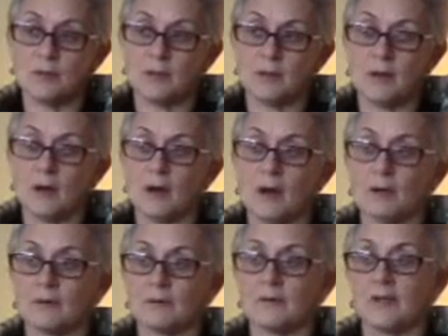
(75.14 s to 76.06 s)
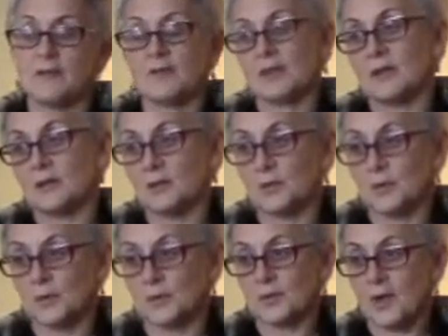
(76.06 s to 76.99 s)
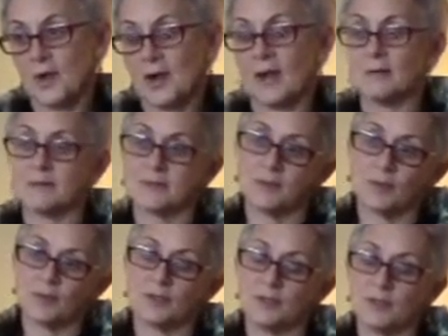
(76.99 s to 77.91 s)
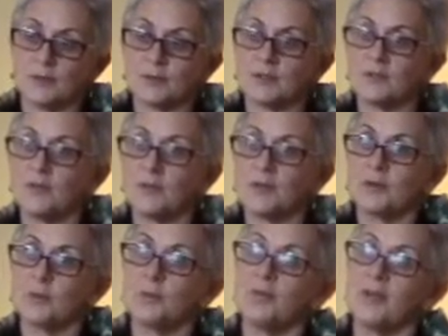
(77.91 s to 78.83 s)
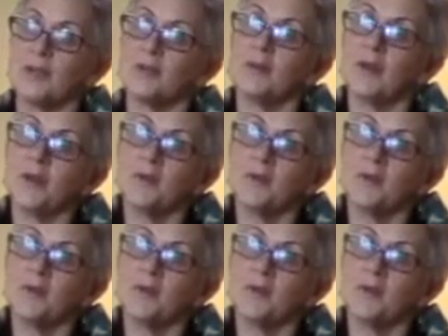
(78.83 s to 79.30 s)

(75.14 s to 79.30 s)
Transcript: got, even in the New York Times, all the news that fit to print,